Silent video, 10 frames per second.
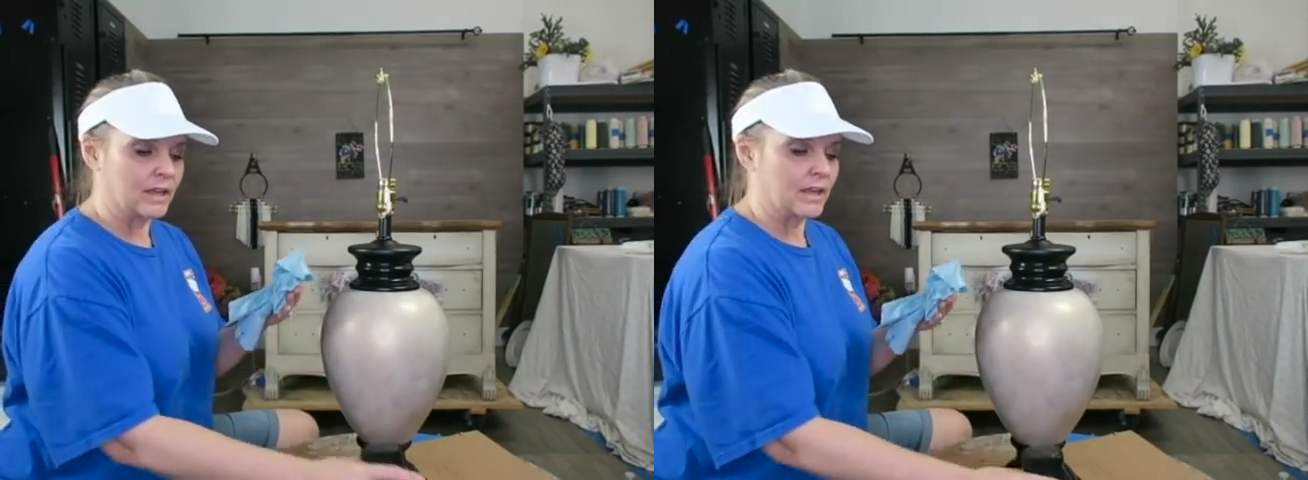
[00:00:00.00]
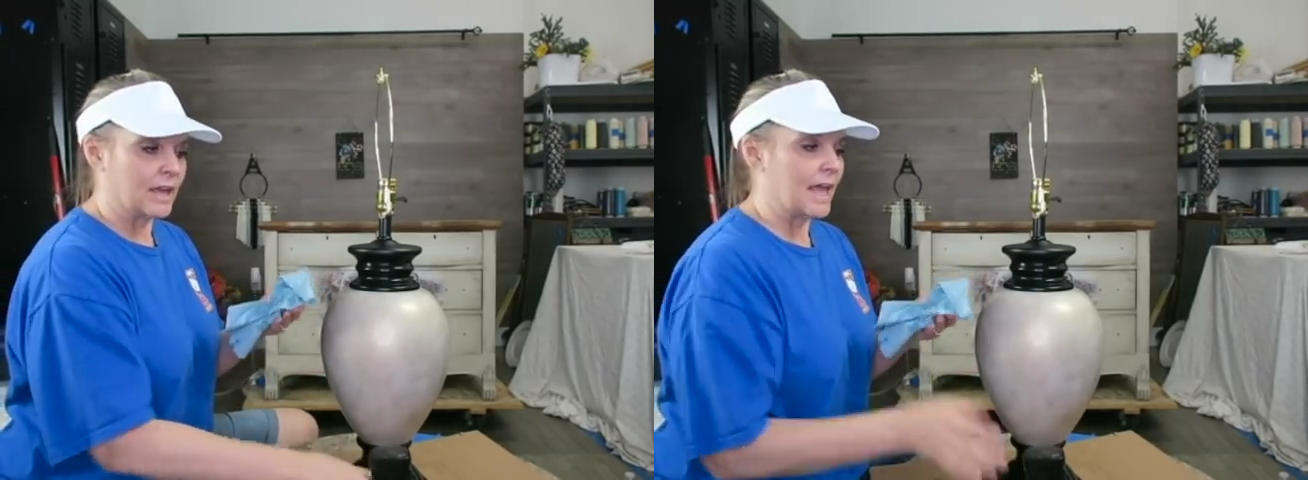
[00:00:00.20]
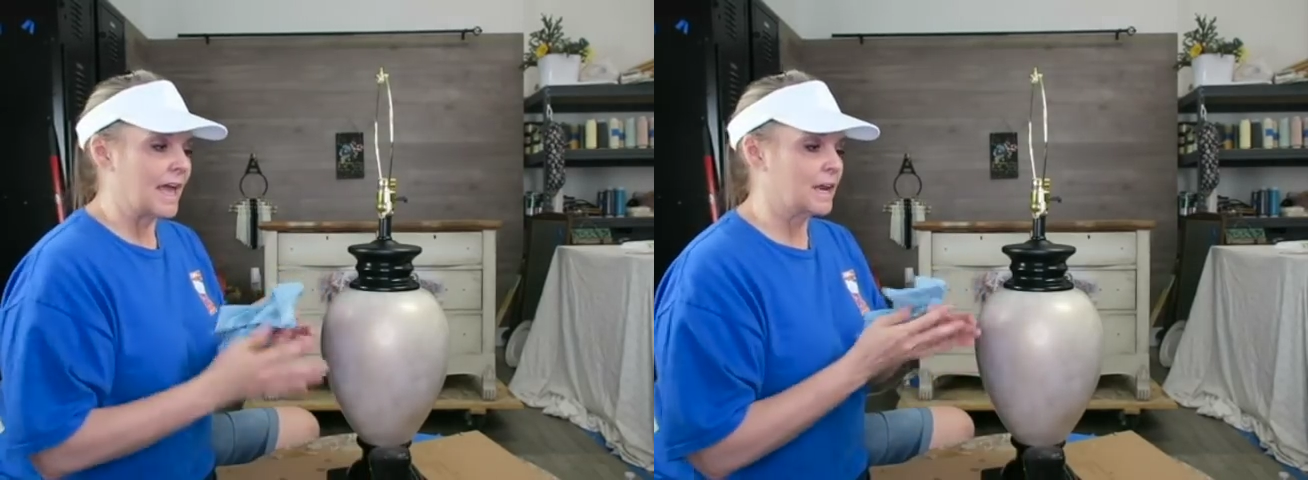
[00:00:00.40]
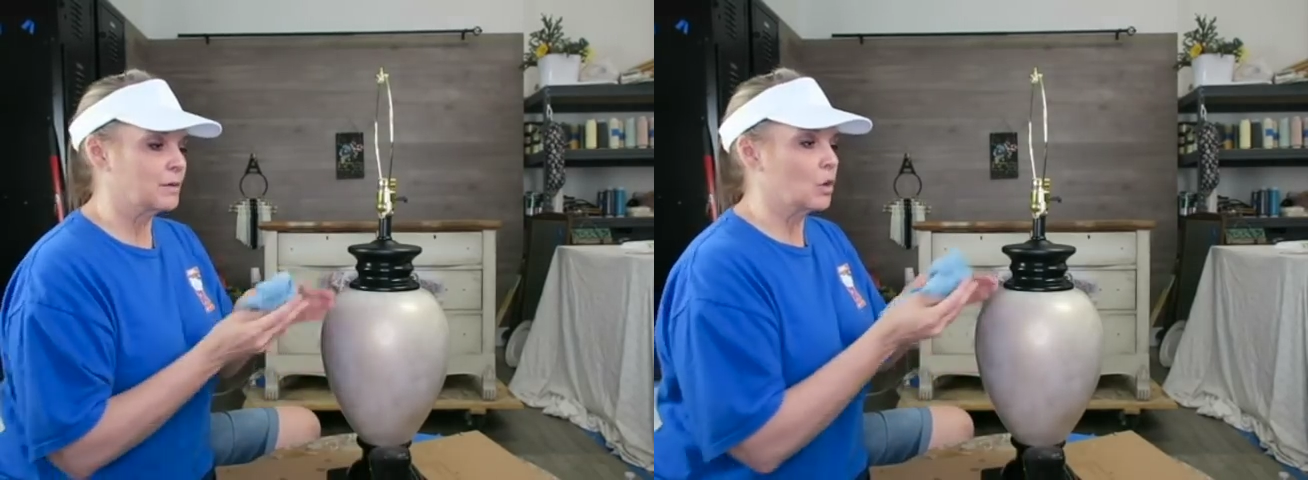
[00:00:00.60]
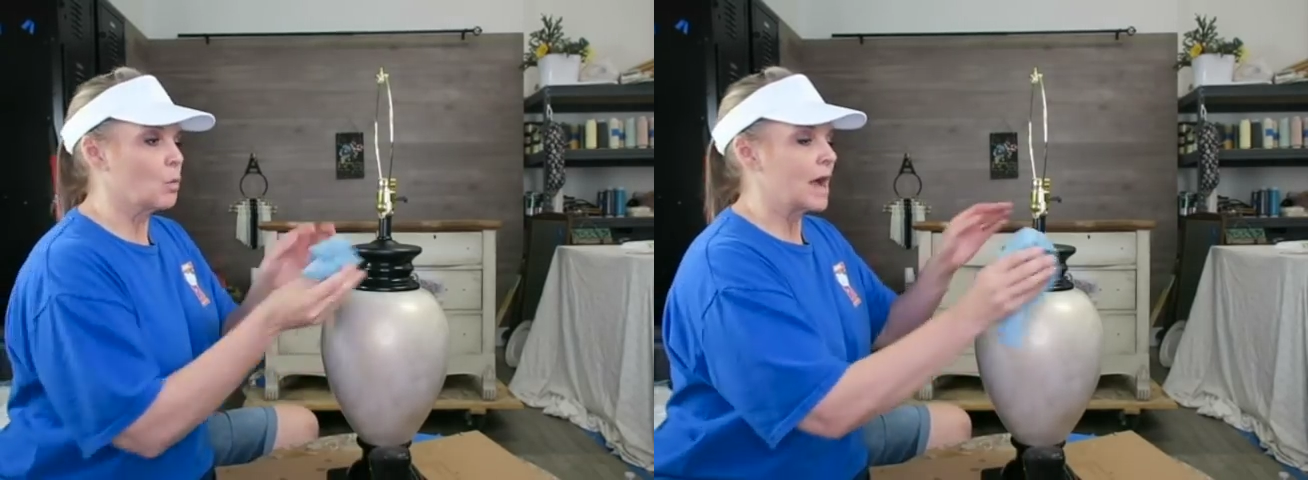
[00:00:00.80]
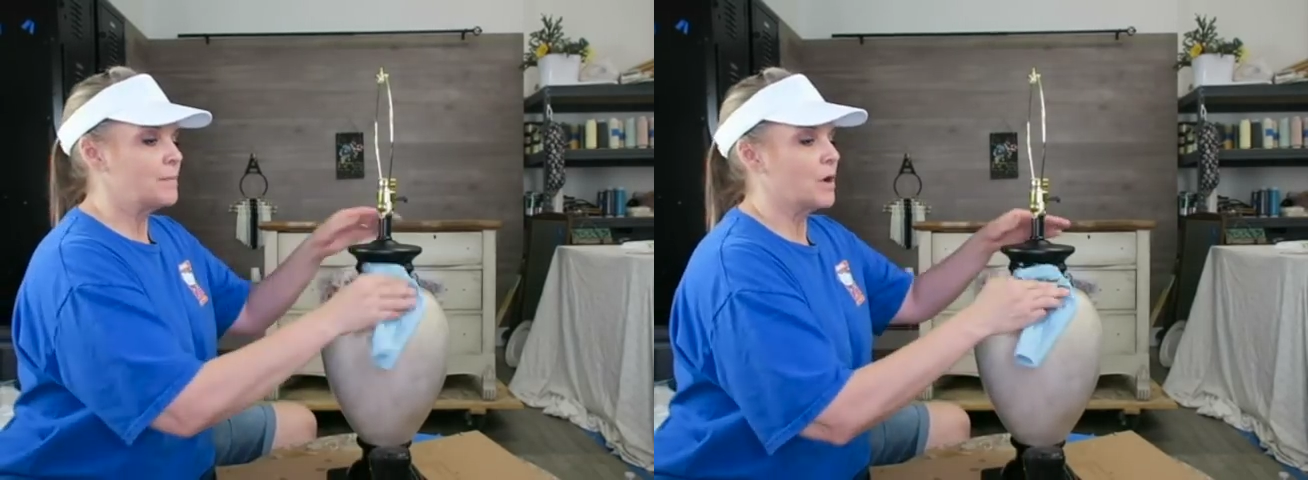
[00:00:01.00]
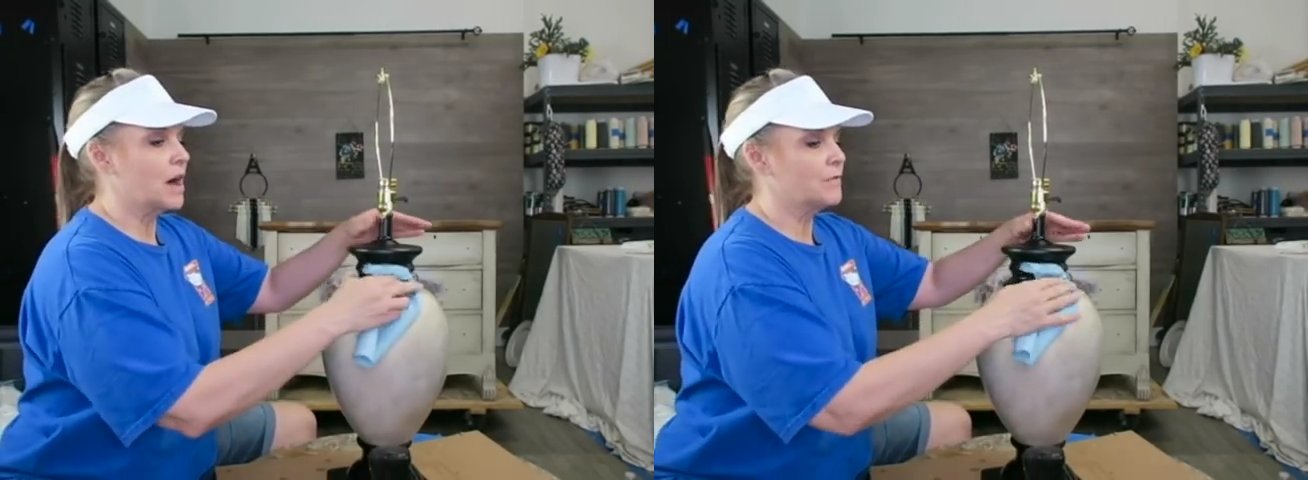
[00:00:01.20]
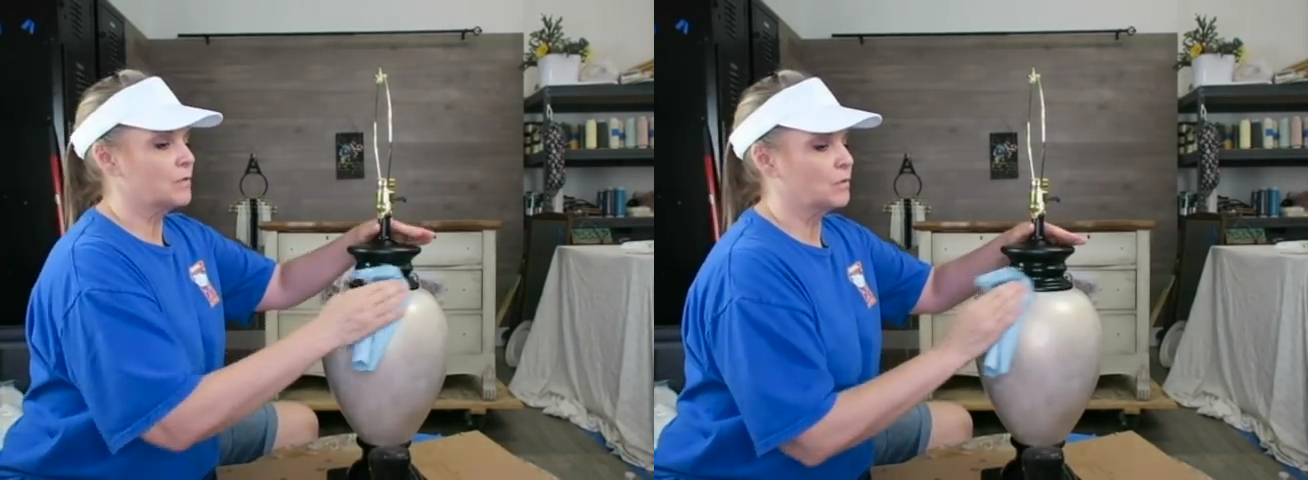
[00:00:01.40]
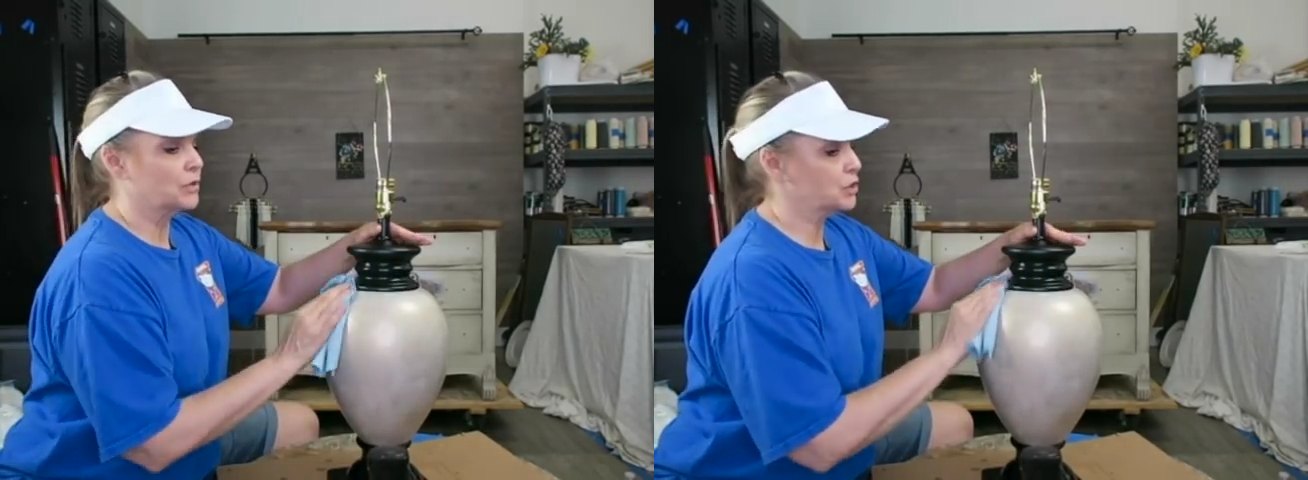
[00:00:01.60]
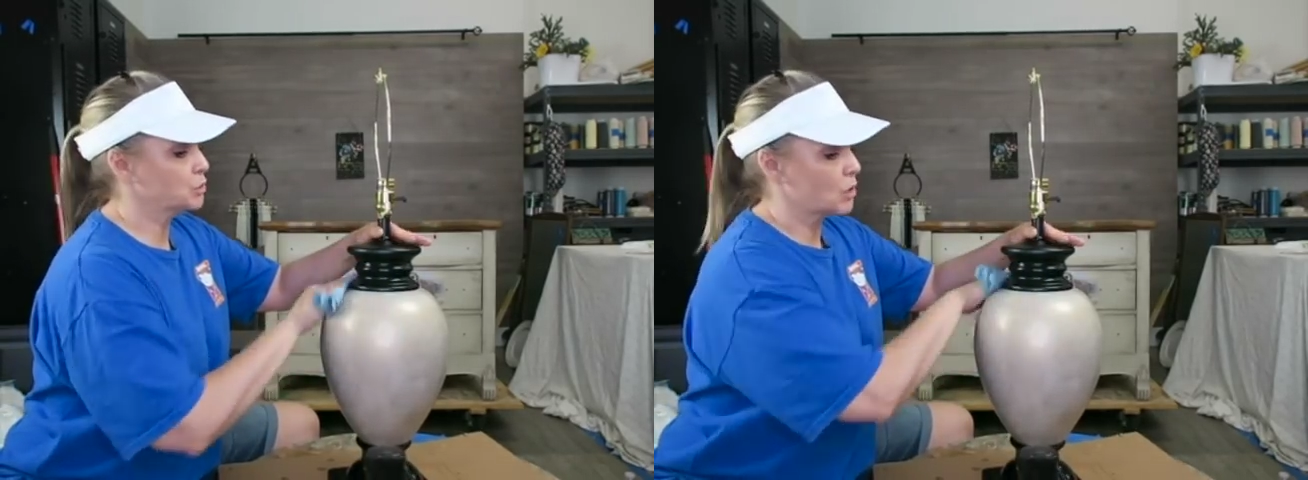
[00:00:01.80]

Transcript: And I'm gonna wipe off with just